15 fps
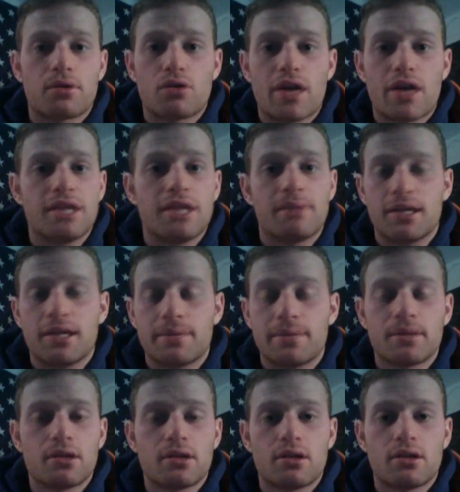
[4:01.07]
Anybody
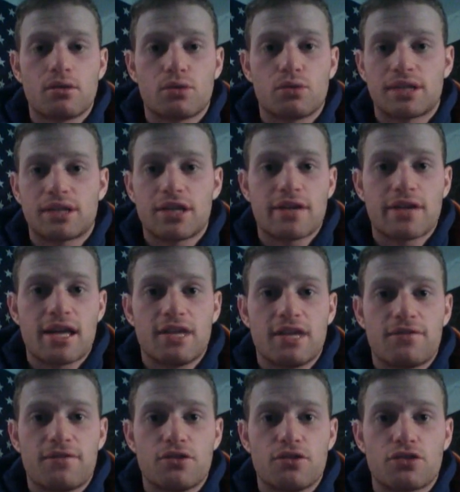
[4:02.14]
will tell you that
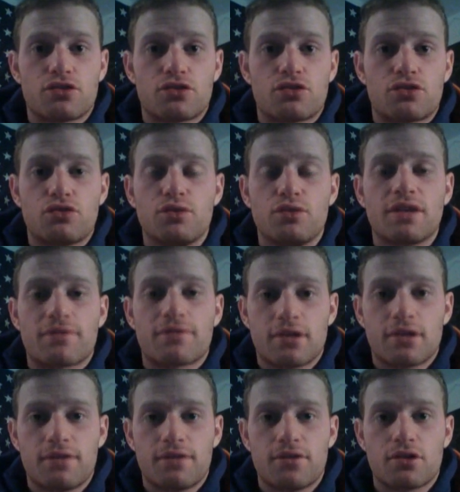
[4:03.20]
if you're too different,
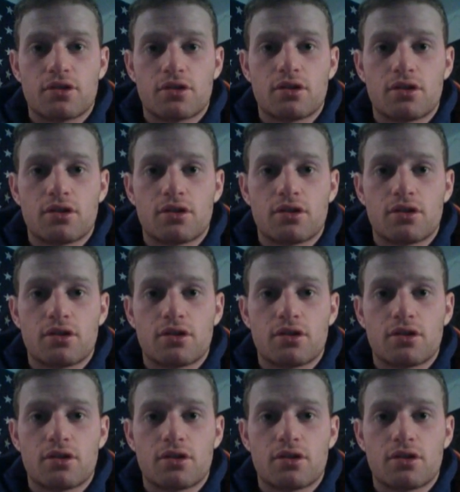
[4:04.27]
if you